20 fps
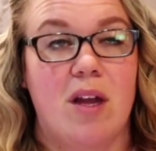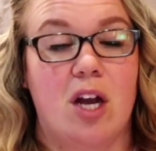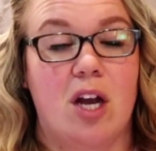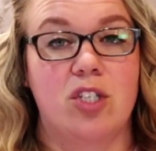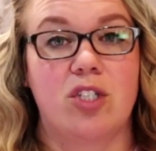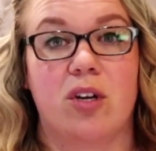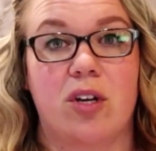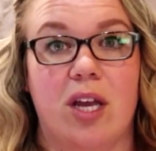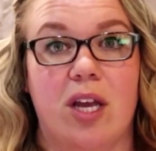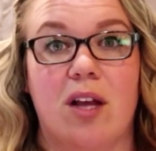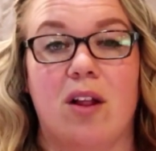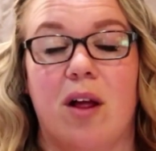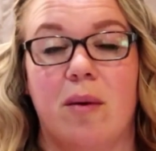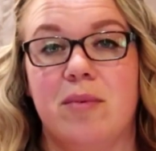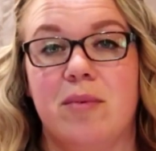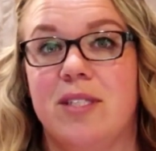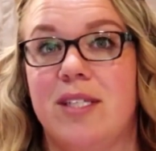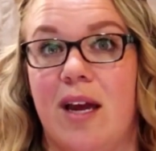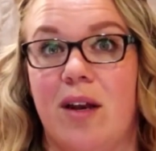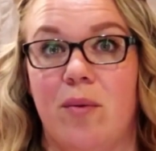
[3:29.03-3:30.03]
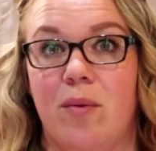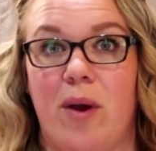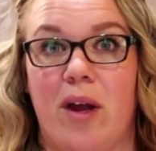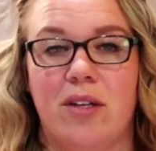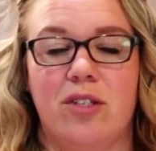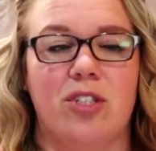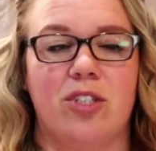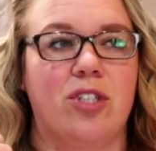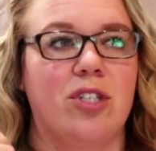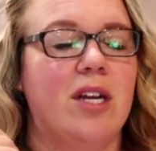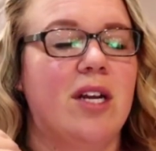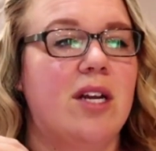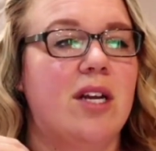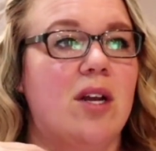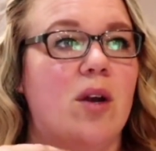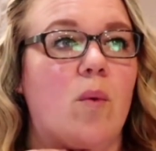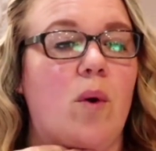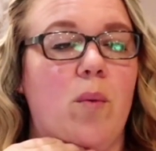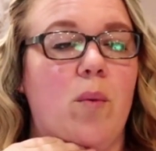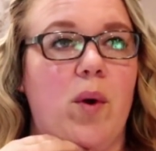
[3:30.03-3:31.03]
turkey club sandwich
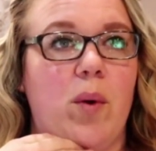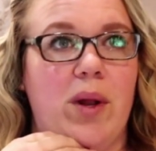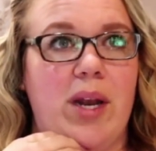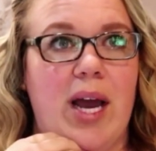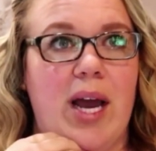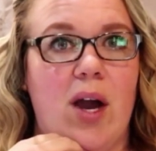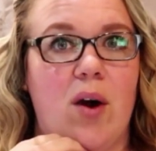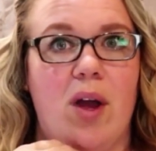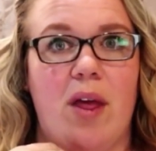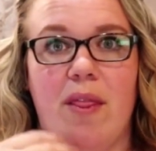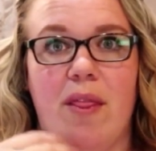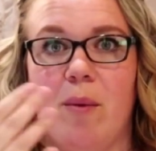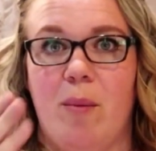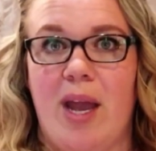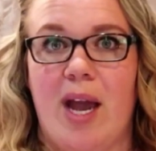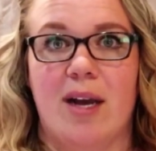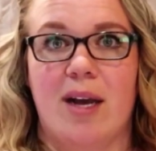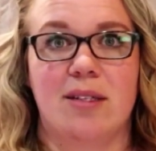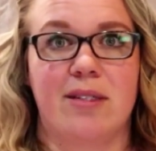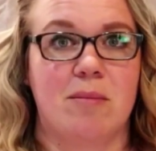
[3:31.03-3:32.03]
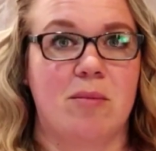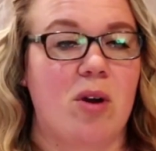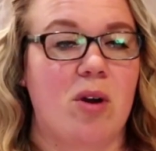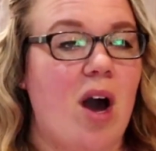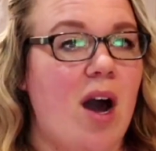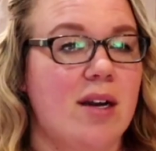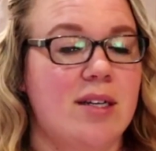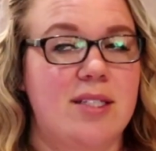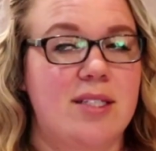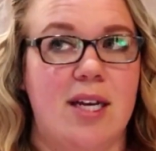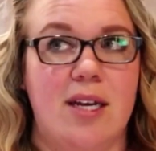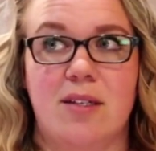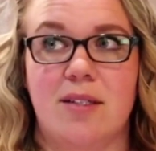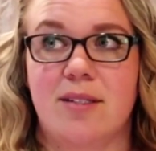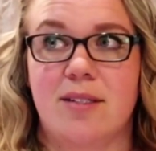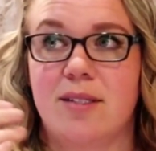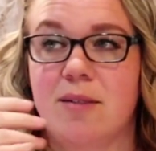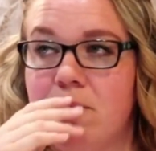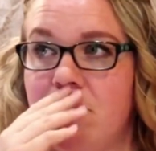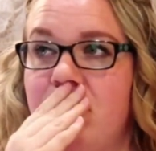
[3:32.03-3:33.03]
when we went out, and then we had some
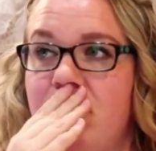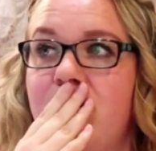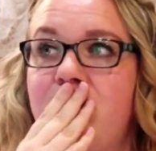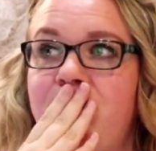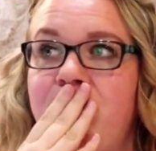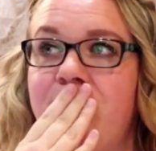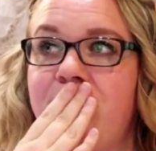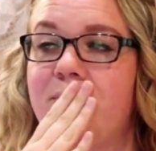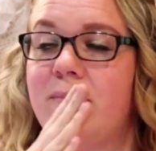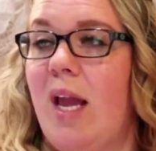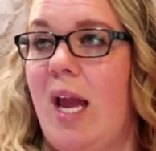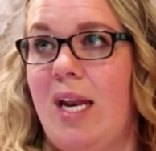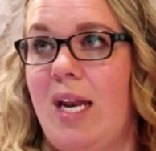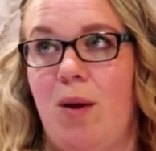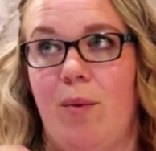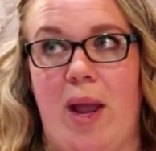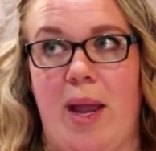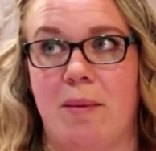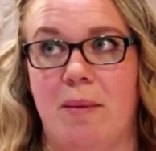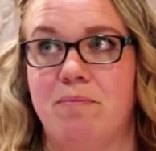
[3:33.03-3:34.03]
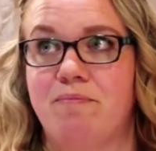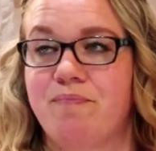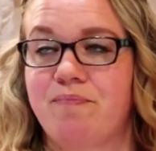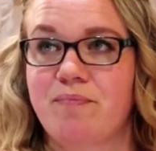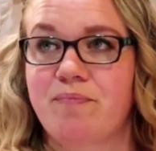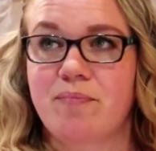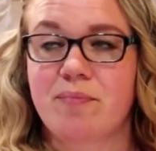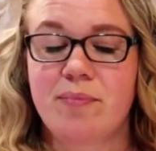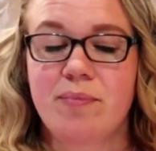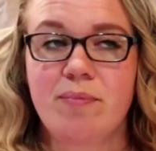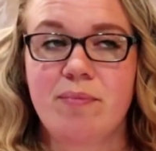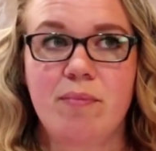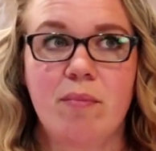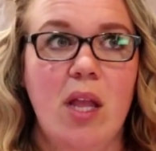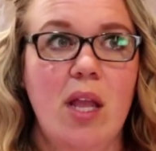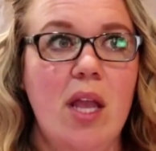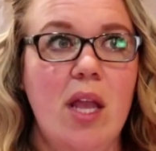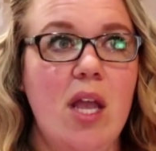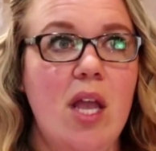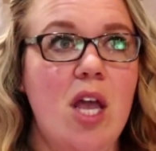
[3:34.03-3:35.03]
cocktails. Anyway,
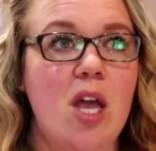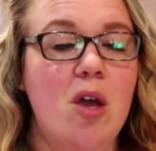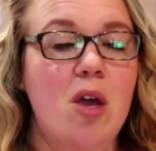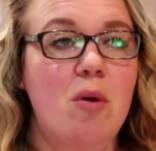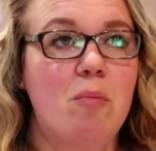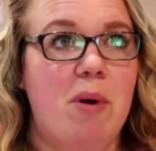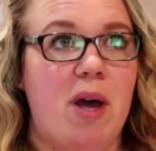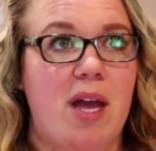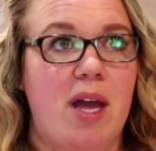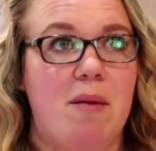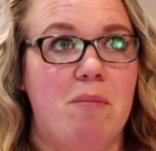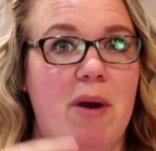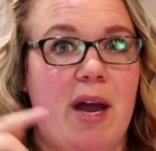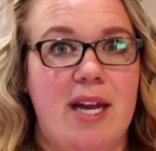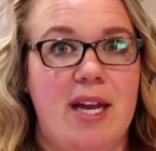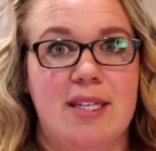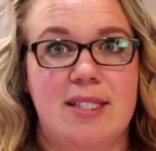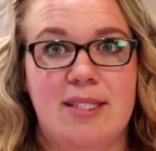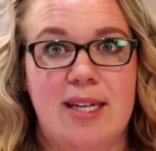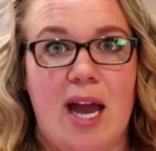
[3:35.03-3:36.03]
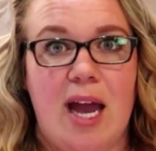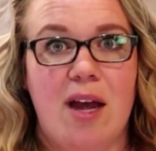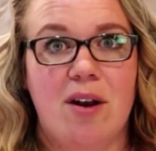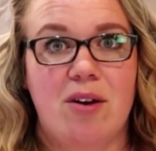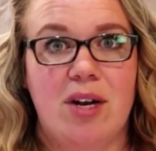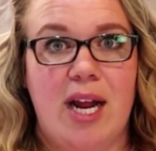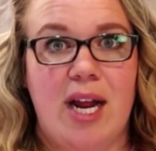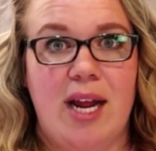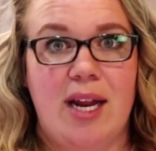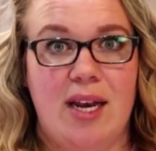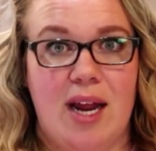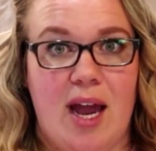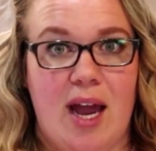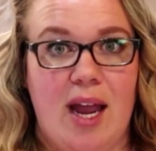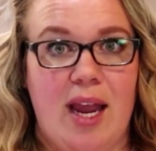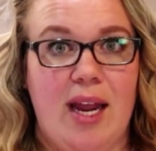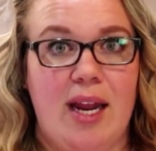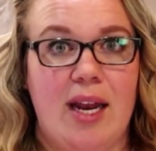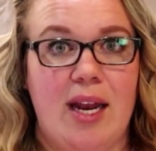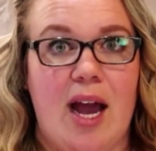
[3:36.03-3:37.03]
but by Saturday
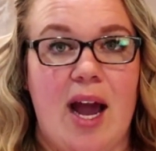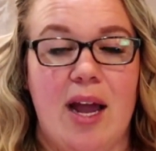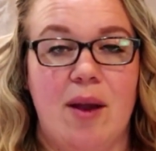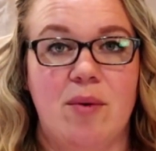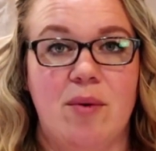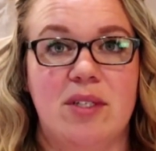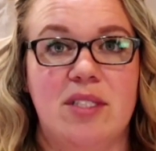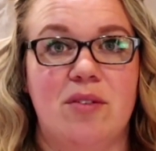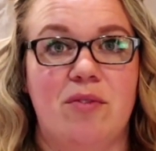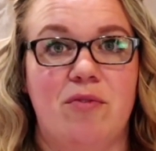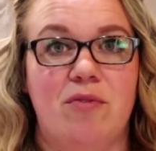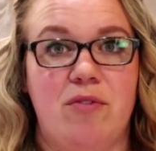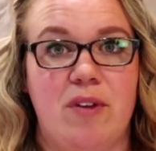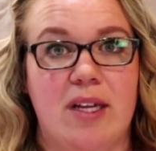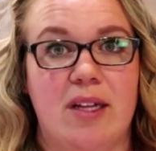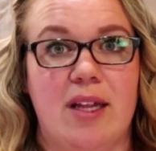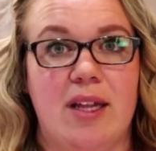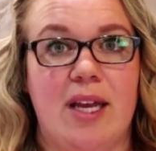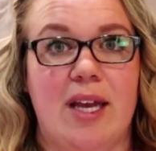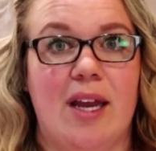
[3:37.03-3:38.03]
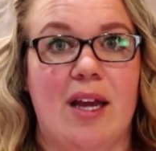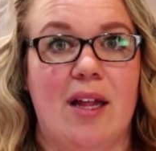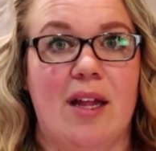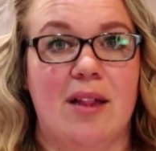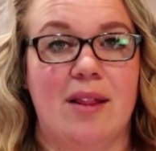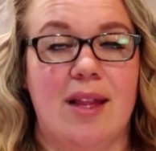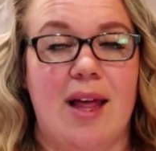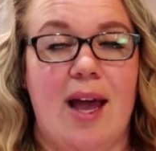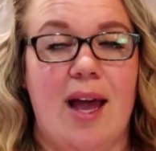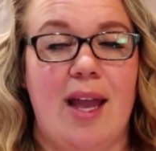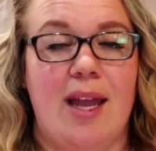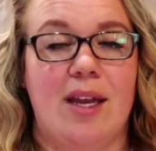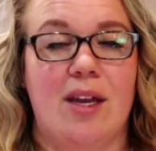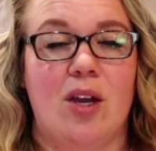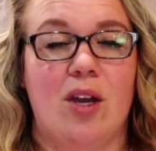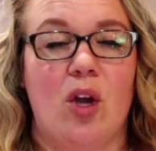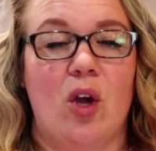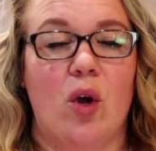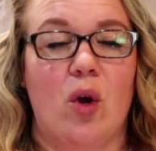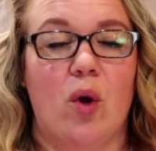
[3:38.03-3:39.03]
night, I was feeling
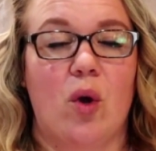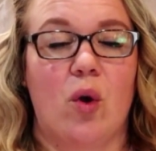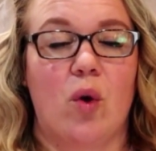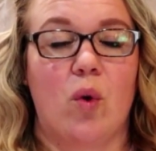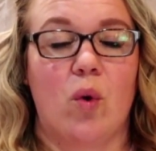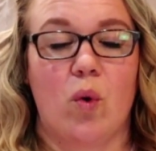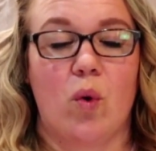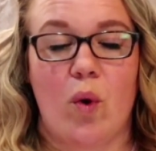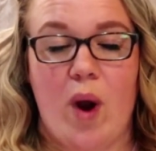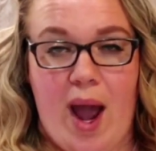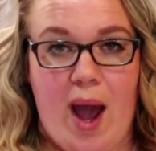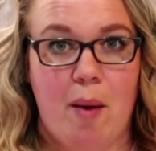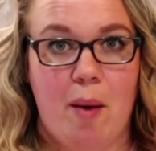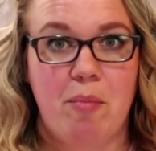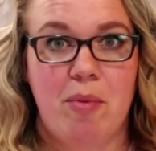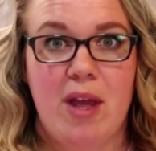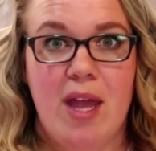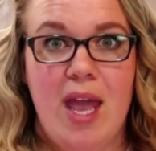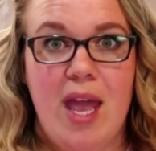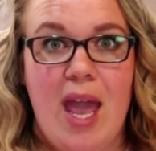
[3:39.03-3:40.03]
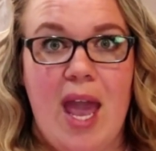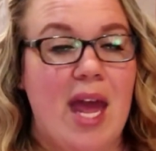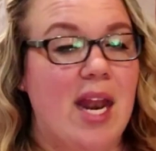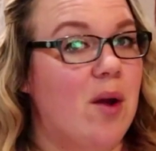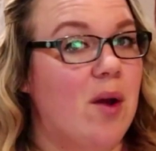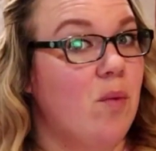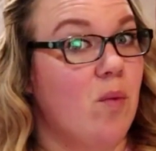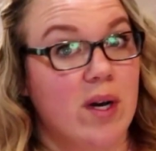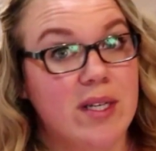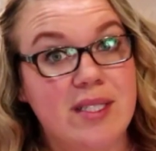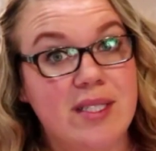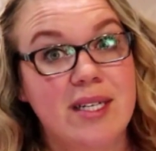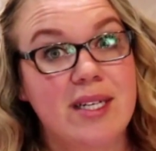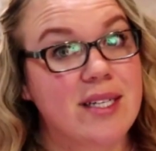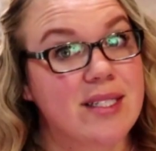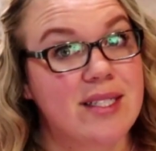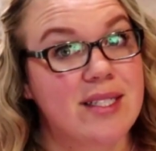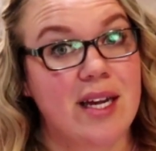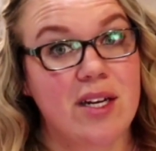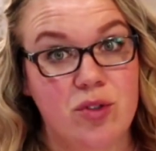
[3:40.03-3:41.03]
like crap, and it wasn't
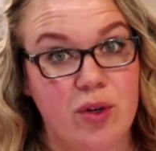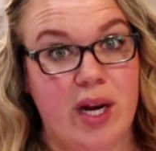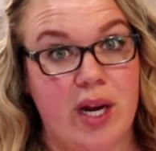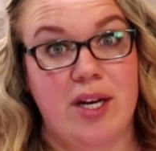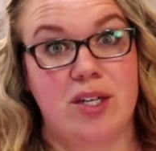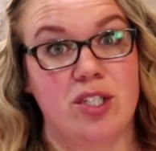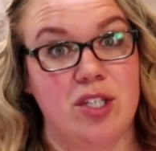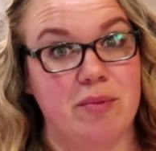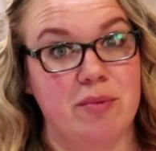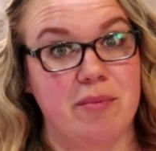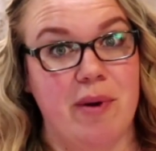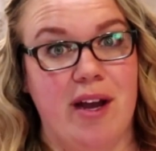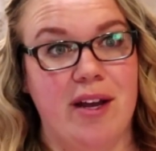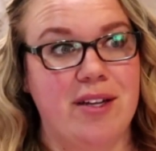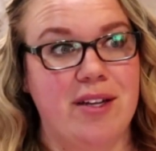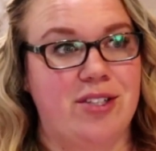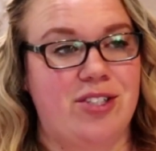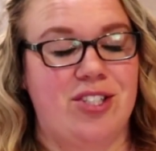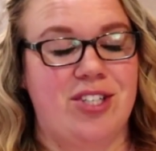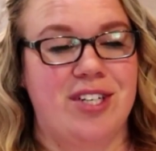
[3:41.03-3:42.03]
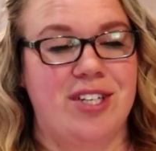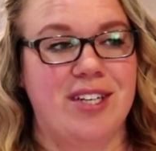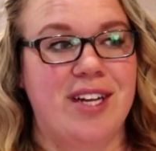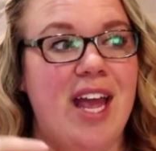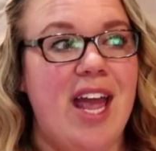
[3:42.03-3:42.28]
because I drank too much.